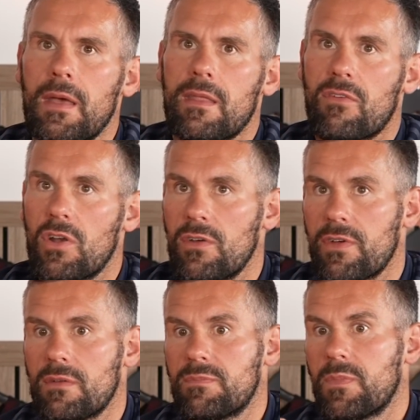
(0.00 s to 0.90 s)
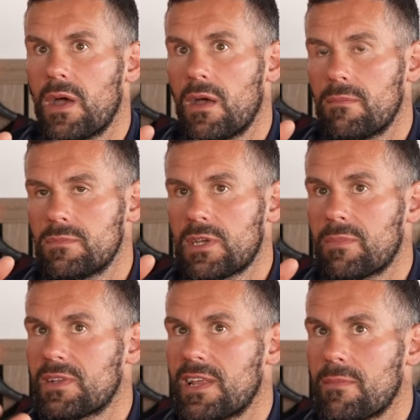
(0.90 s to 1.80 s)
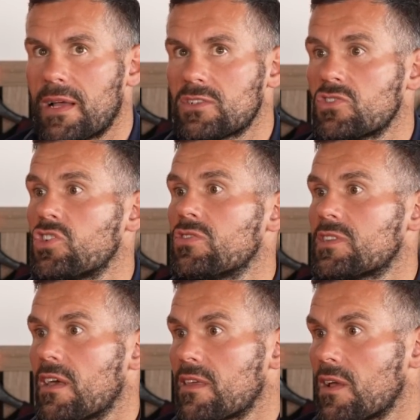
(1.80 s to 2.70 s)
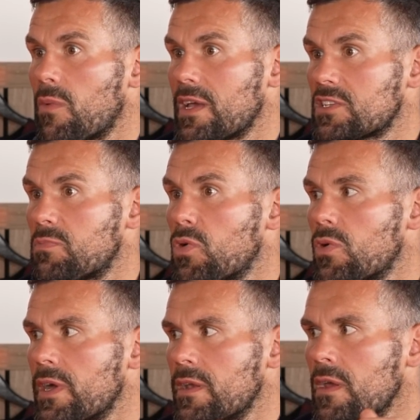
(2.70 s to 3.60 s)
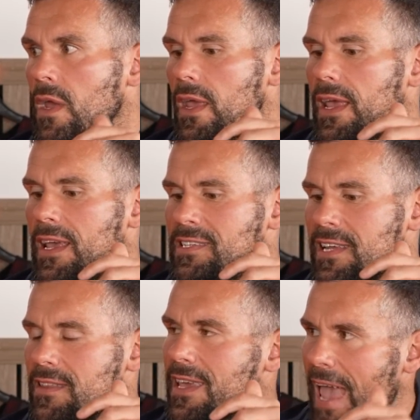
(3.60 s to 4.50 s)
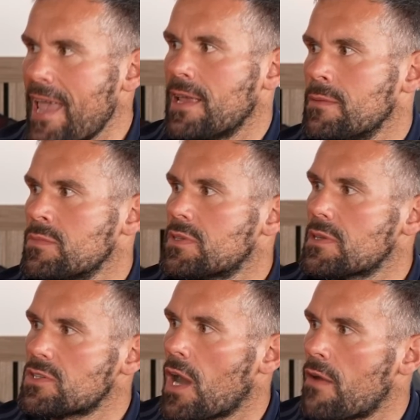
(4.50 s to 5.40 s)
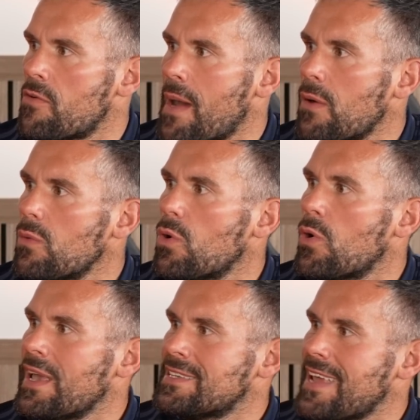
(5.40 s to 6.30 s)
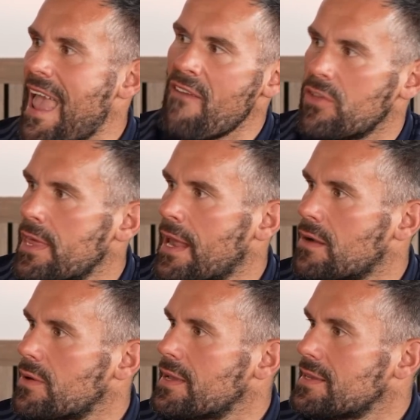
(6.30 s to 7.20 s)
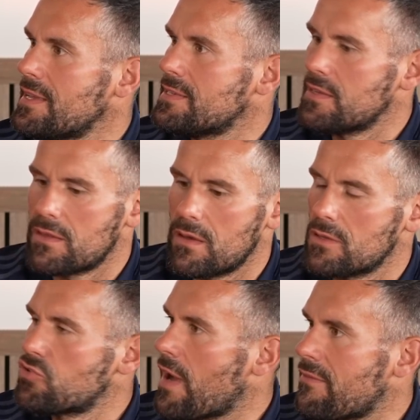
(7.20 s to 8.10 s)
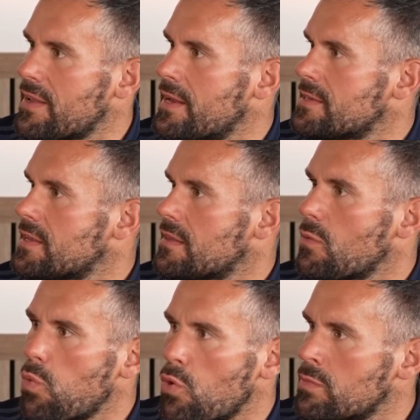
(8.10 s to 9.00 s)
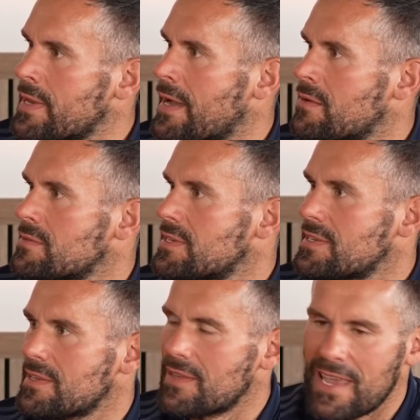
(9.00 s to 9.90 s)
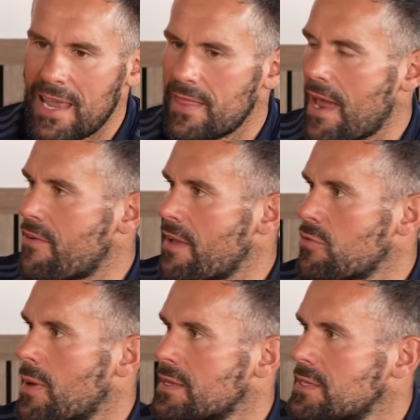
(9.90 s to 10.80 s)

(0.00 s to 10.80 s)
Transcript: they've got another Champions League match on Tuesday, I think, away at Sporting. Is it the games that tire them out, or is it everything else? Is it the travelling? Is it the warm downs? Is it the here, there, and everywhere?